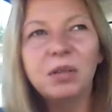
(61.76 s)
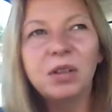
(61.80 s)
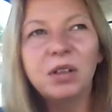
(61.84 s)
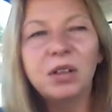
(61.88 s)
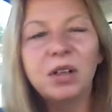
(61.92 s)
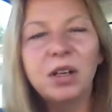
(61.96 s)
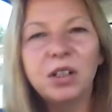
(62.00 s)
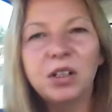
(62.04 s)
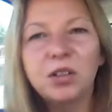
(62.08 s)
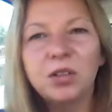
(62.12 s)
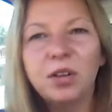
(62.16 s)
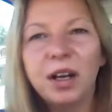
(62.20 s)
you
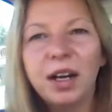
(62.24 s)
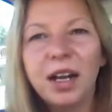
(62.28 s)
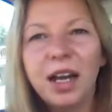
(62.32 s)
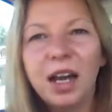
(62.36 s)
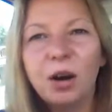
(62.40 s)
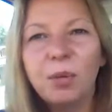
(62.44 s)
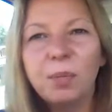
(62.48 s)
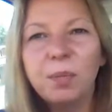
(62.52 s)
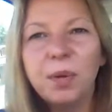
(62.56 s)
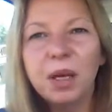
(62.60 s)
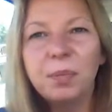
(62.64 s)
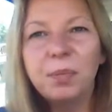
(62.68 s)
know trying to
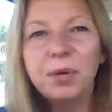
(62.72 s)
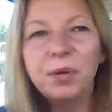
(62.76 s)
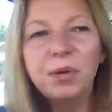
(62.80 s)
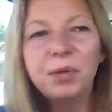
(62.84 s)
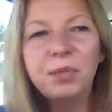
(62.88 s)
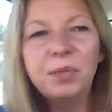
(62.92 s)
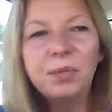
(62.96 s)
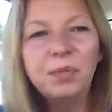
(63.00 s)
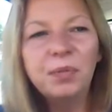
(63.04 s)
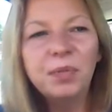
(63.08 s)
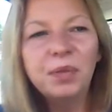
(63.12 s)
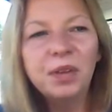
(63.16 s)
help
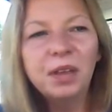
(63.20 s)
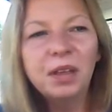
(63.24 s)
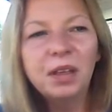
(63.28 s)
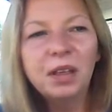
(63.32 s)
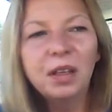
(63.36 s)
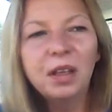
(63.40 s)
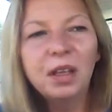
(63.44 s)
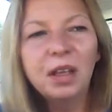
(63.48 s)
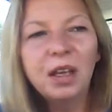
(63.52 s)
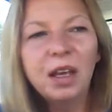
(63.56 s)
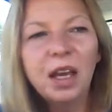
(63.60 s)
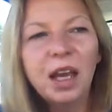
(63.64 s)
people,
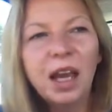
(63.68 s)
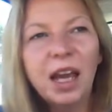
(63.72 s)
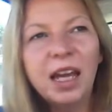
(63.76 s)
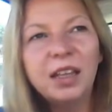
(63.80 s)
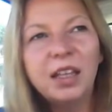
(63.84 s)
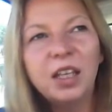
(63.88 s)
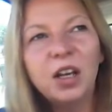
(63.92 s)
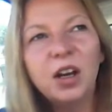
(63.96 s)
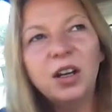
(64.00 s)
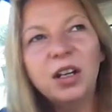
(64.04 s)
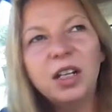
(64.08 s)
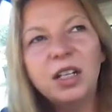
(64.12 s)

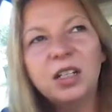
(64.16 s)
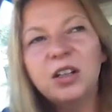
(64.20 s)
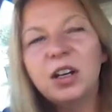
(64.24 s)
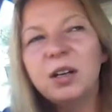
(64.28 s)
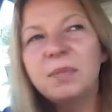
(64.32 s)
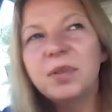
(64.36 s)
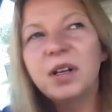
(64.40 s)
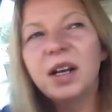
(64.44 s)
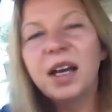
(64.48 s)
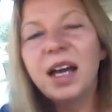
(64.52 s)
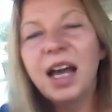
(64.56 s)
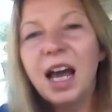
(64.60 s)
and the only
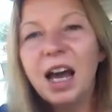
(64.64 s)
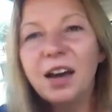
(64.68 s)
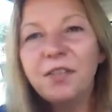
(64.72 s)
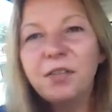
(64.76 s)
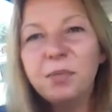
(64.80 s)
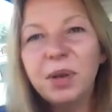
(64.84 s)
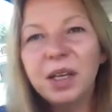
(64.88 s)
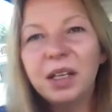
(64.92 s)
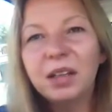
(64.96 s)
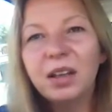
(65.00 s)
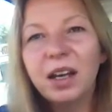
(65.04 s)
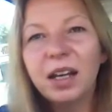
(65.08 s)
times that I
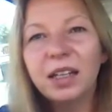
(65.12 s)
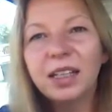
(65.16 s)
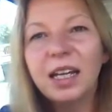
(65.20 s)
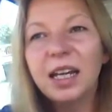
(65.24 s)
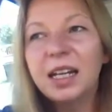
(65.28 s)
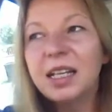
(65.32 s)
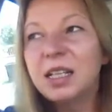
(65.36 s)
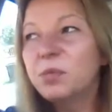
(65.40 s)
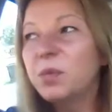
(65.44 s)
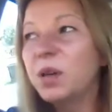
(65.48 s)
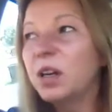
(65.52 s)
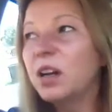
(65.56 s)
haven't been like that
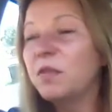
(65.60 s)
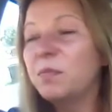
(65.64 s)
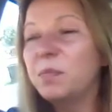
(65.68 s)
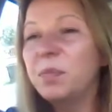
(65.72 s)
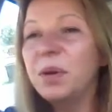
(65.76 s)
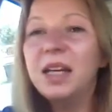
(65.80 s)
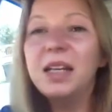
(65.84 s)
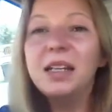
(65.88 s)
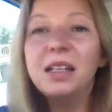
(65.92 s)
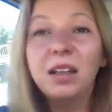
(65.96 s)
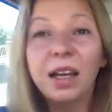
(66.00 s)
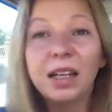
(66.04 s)
is when I've
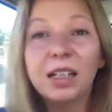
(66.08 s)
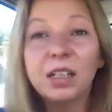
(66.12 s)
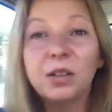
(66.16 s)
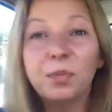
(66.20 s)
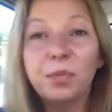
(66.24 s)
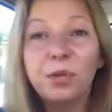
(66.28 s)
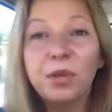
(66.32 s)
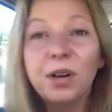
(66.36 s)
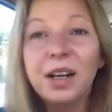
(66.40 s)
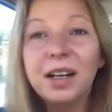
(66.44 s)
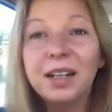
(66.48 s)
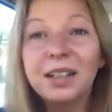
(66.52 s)
been like
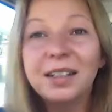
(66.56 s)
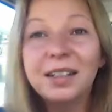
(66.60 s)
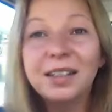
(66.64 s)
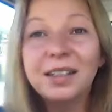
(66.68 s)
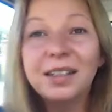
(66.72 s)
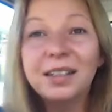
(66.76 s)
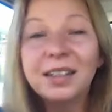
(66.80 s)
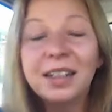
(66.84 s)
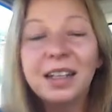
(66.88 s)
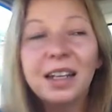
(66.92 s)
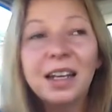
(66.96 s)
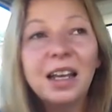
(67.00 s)

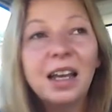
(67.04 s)
depressed